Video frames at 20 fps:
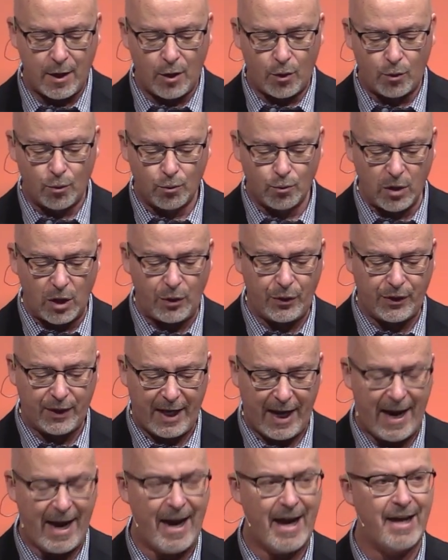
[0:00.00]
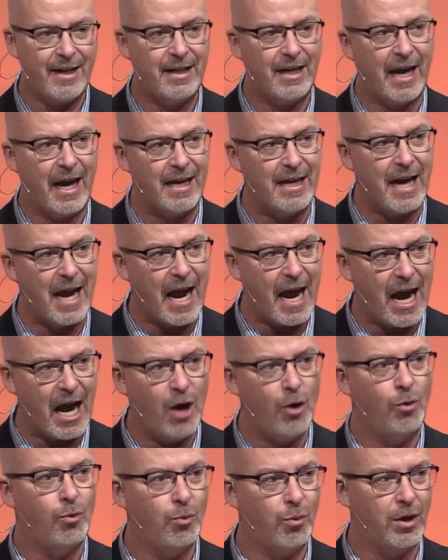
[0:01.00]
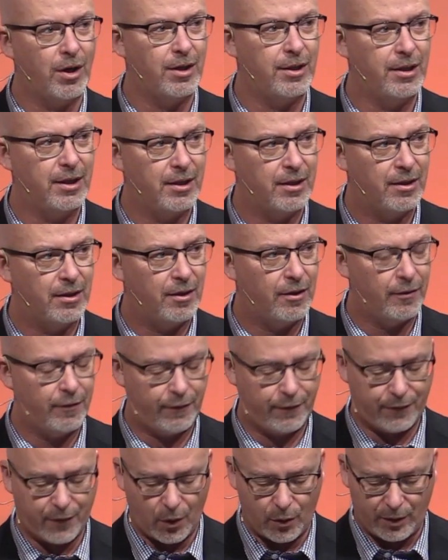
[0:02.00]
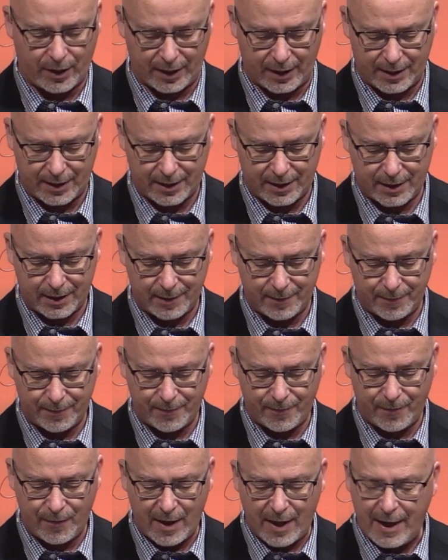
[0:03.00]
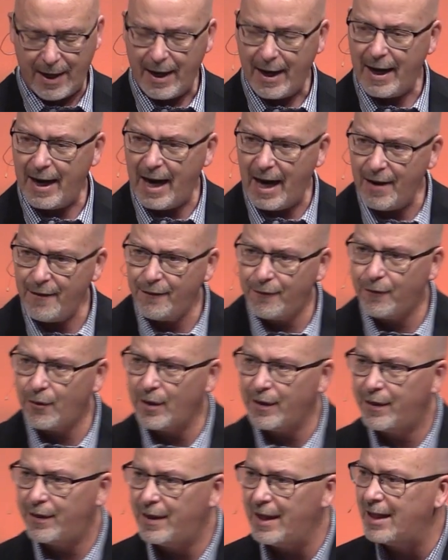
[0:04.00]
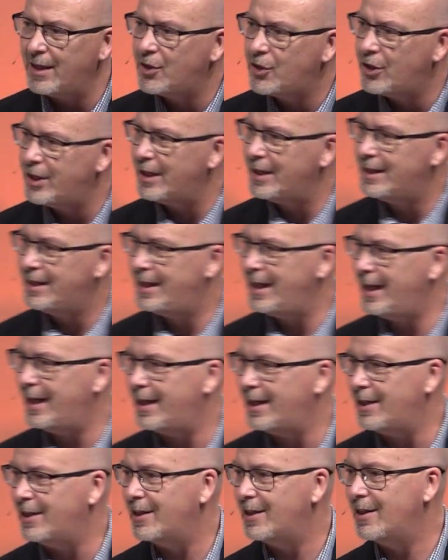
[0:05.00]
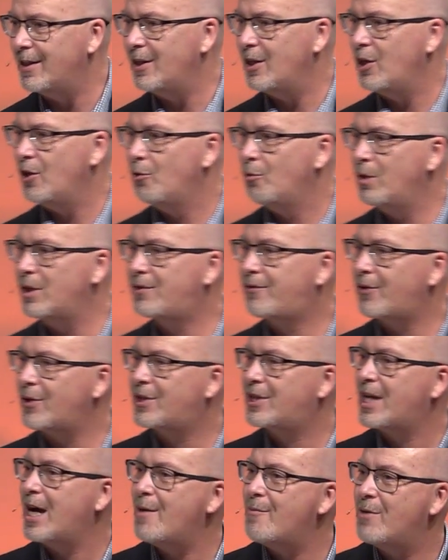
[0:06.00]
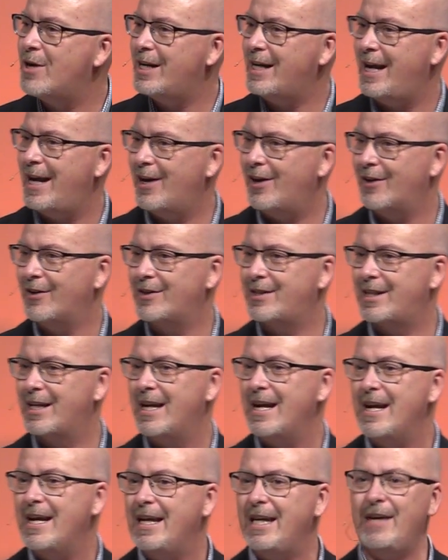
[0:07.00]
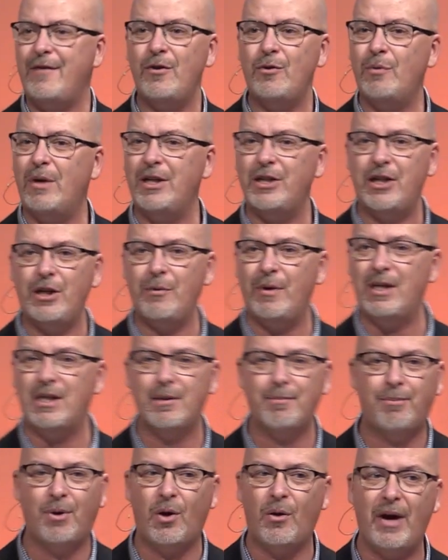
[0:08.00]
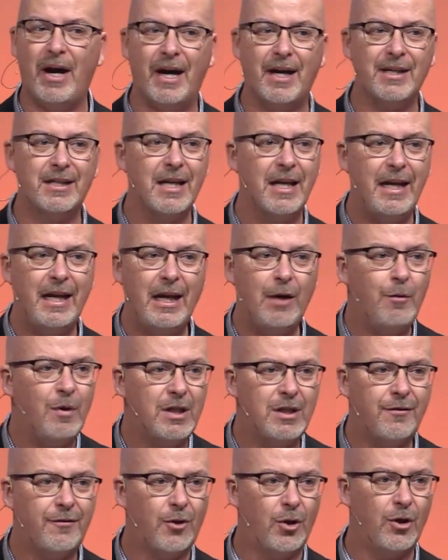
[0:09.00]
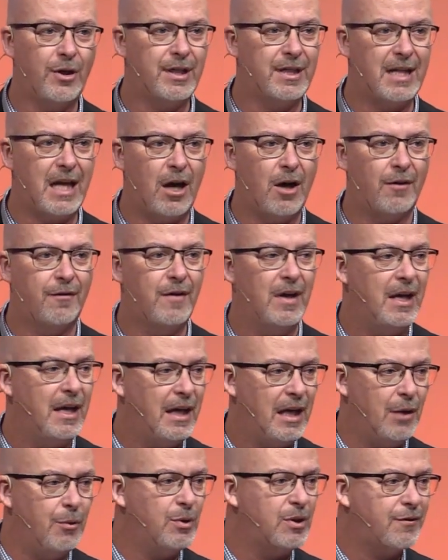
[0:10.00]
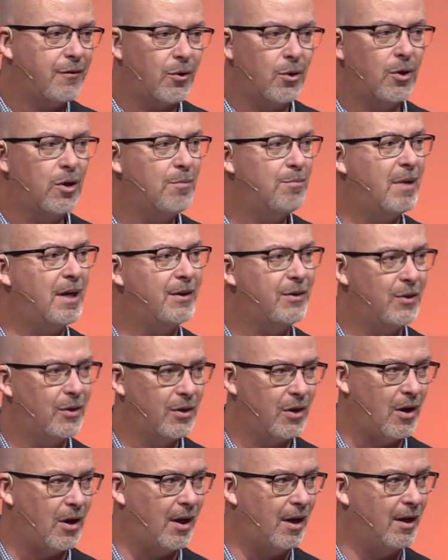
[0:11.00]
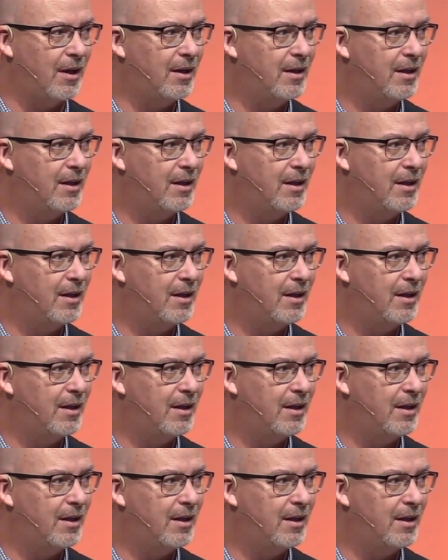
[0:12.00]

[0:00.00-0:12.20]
Ruth had an outward focus. Everything she did was for someone else. Even when she went to Boaz, it wasn't for herself, it was for her mother-in-law.